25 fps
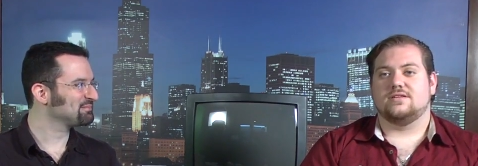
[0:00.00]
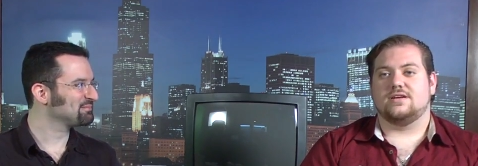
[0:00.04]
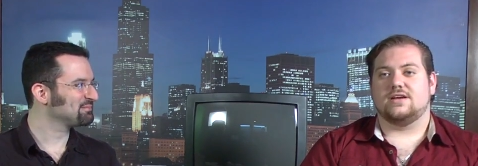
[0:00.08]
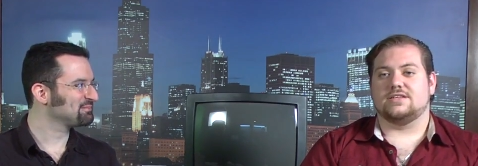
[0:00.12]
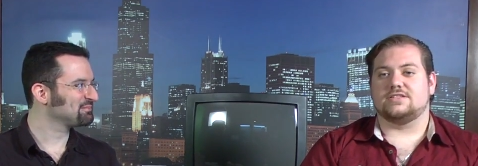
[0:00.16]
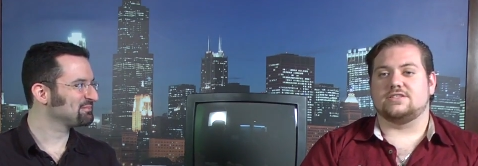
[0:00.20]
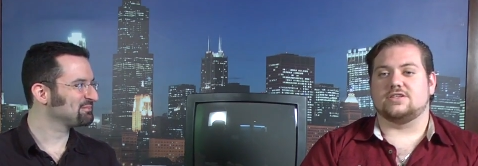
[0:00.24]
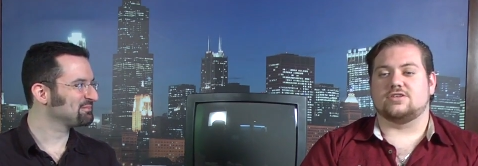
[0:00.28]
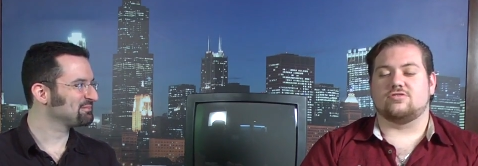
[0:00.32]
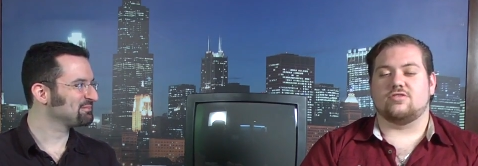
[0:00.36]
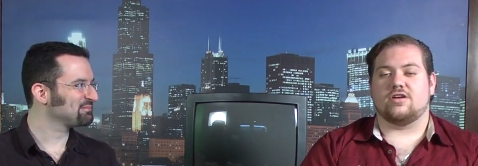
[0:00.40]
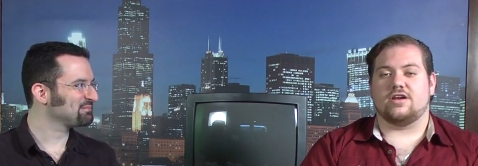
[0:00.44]

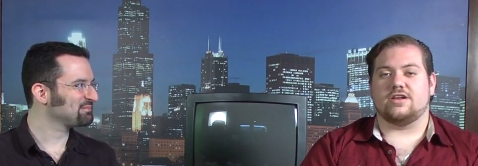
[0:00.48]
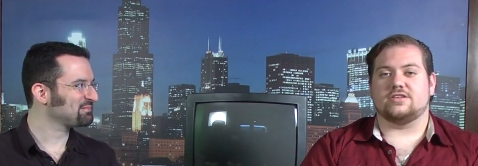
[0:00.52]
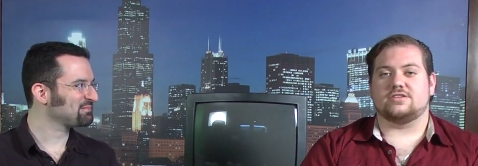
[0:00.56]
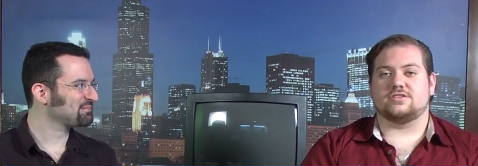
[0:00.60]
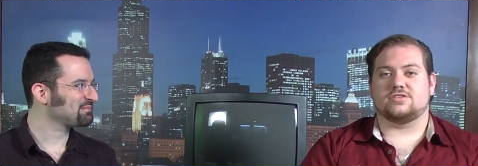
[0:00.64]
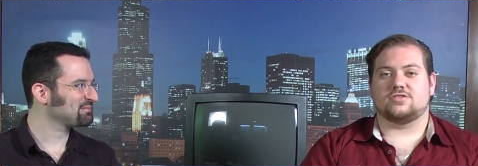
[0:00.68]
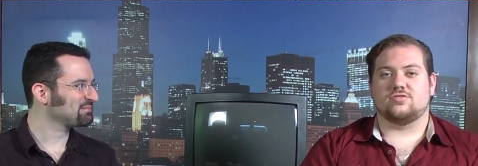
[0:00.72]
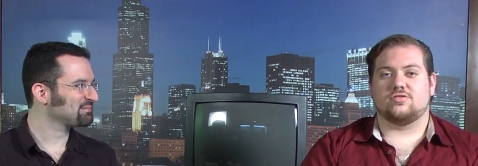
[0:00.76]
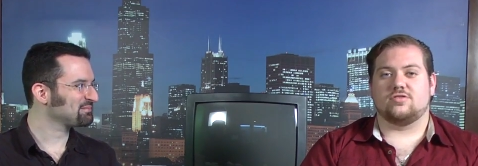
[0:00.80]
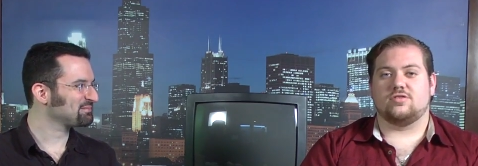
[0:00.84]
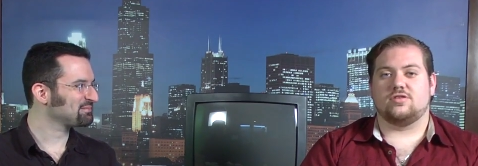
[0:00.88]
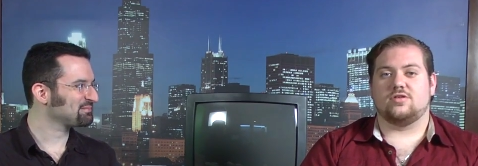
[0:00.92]
Speaker 1: It's a credit
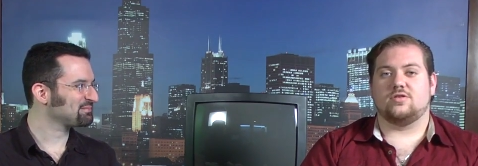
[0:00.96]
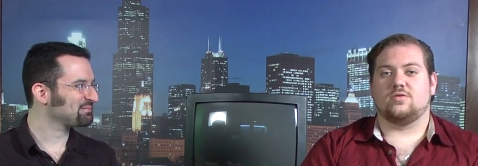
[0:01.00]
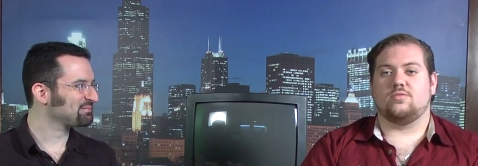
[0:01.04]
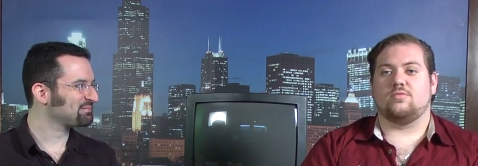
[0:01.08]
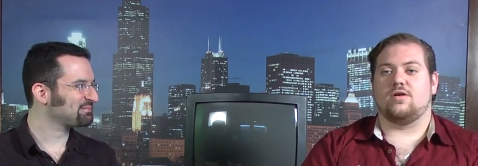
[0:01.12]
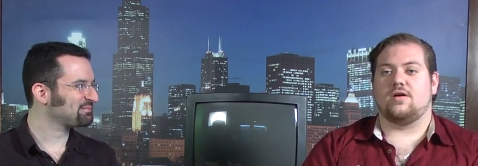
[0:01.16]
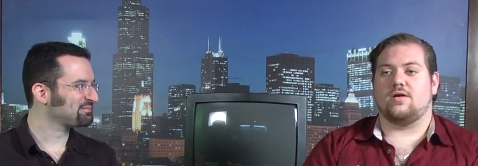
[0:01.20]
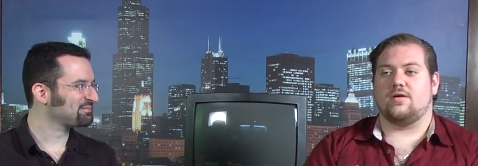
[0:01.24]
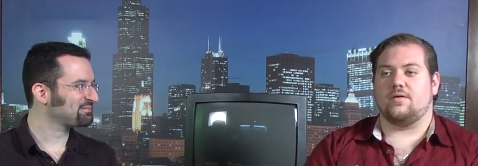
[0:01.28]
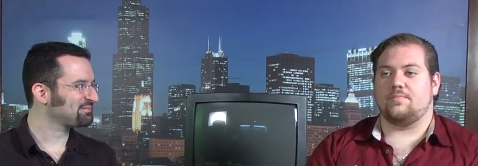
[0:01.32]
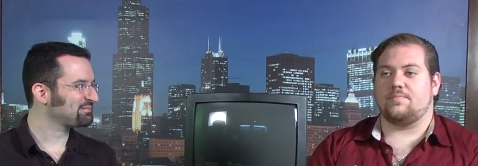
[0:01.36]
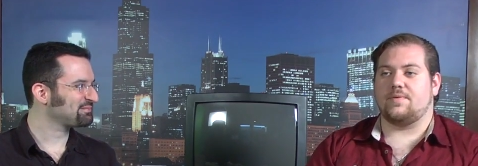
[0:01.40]
scroll
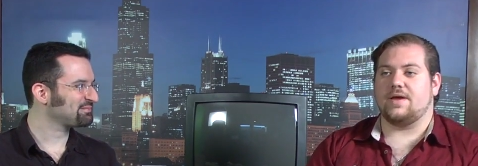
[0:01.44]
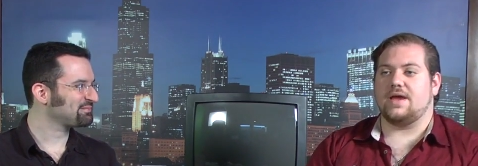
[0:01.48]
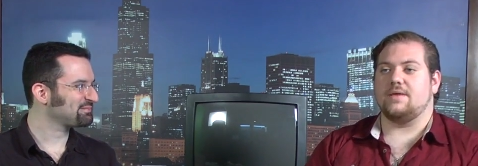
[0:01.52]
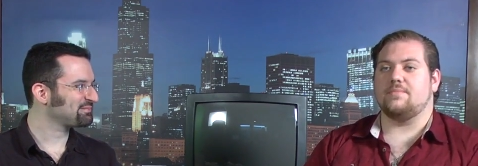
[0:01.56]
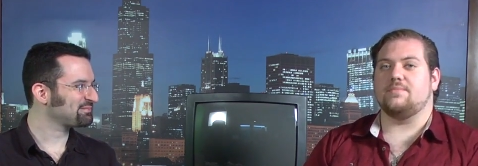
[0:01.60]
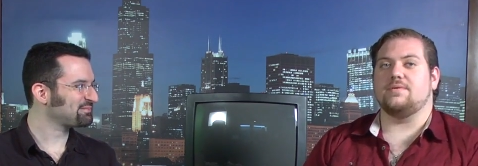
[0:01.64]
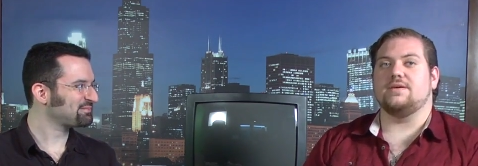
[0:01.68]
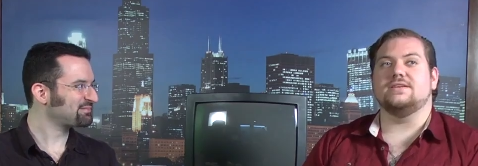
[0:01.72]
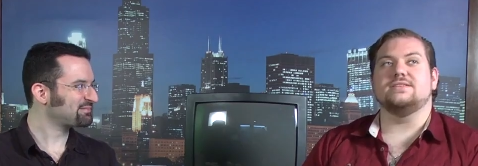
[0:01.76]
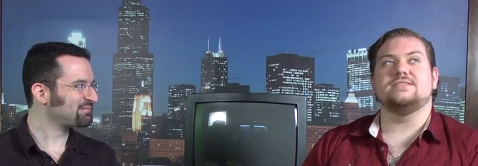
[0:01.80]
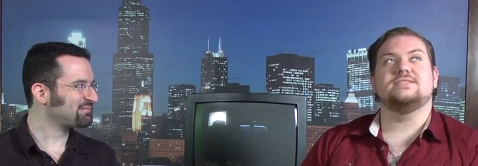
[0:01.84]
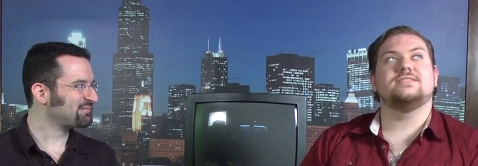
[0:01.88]
while
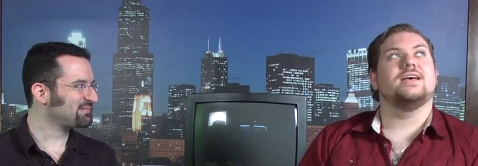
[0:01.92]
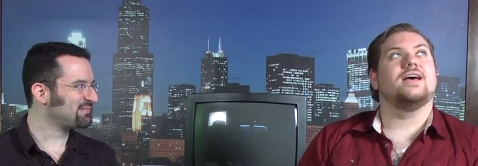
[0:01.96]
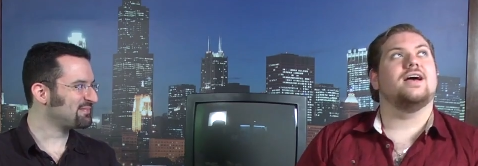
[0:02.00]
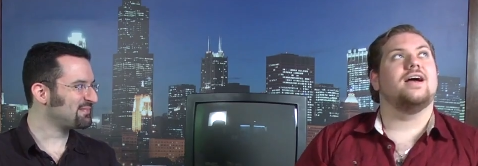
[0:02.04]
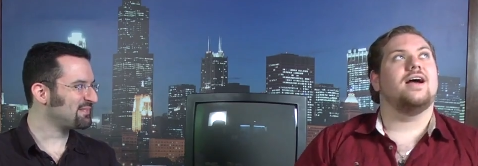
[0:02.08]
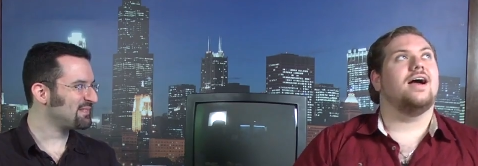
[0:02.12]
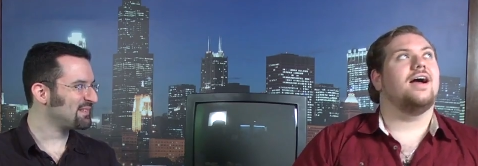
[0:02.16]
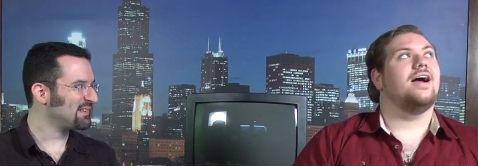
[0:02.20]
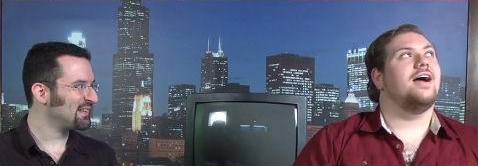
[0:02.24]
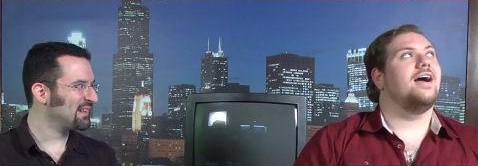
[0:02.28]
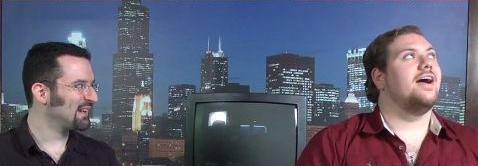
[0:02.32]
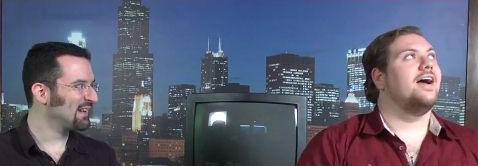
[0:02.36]
Bambi's.
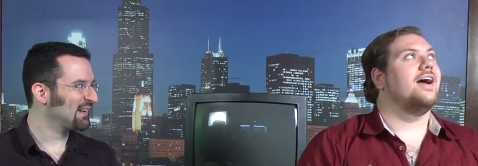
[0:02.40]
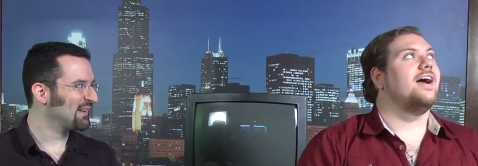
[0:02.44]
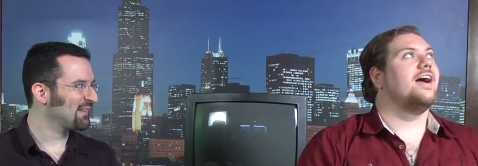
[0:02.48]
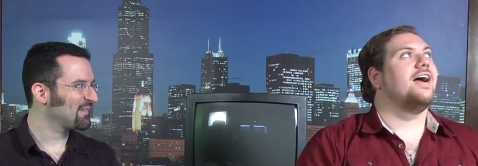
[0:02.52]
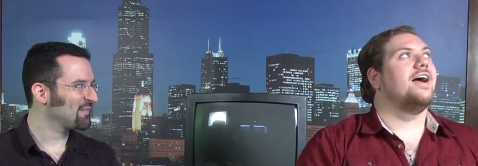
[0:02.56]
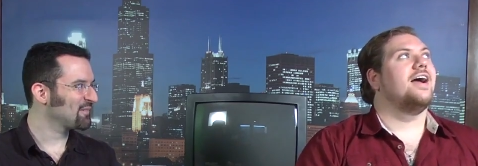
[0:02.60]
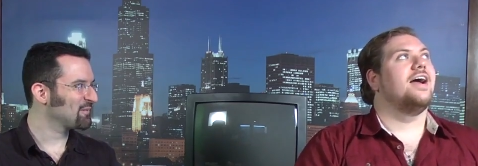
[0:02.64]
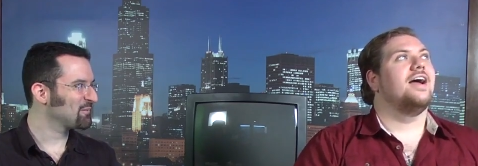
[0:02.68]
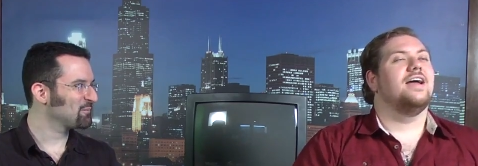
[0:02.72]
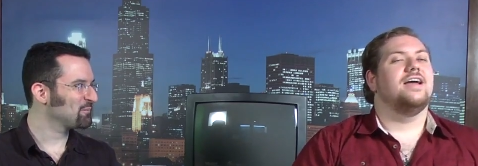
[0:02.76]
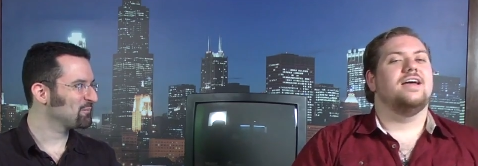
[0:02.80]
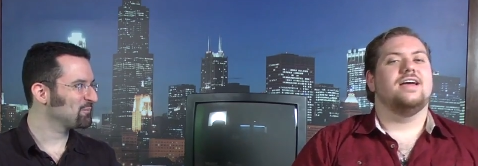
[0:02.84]

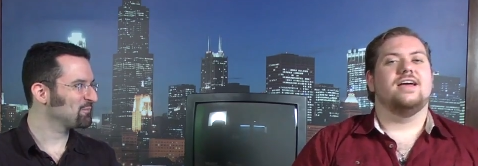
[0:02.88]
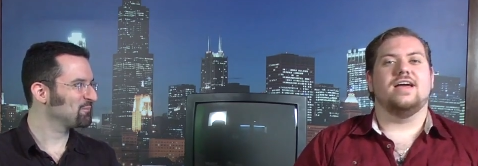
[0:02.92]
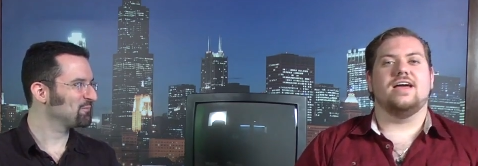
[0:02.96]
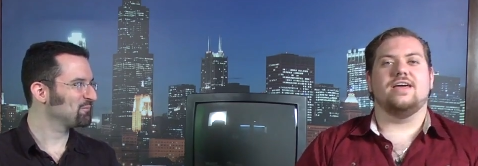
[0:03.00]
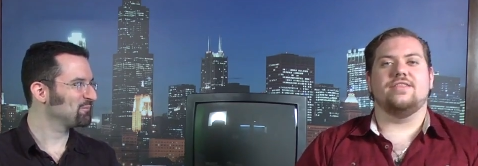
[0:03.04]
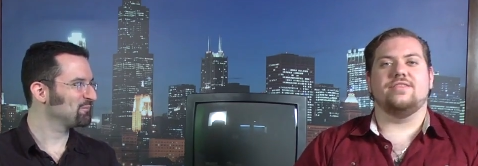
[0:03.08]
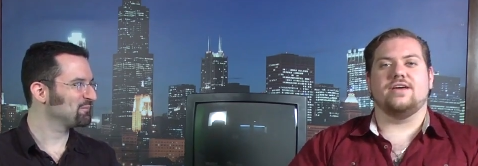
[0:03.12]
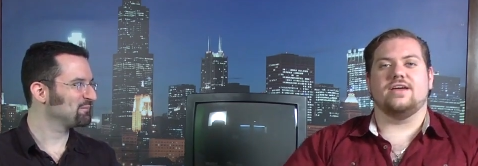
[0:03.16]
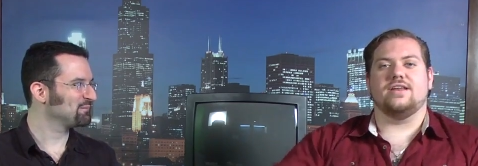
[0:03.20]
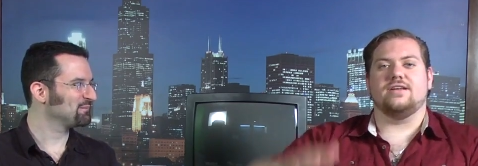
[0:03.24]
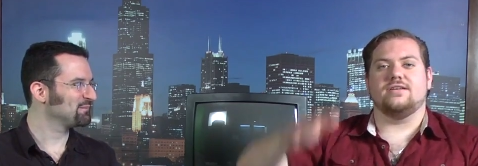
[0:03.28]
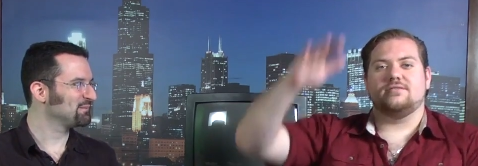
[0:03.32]

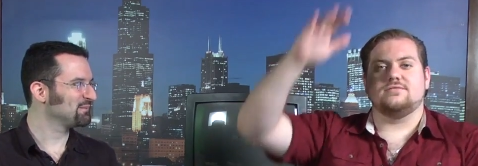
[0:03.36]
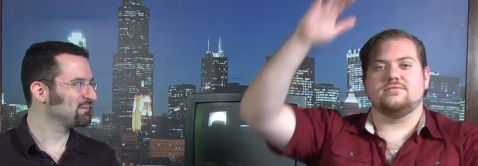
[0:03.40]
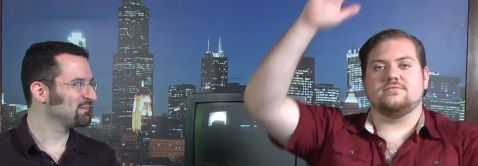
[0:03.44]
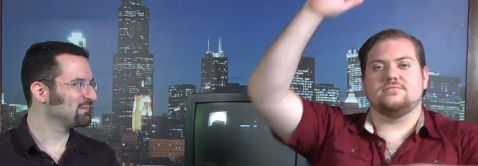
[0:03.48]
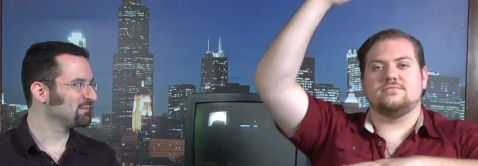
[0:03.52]
And then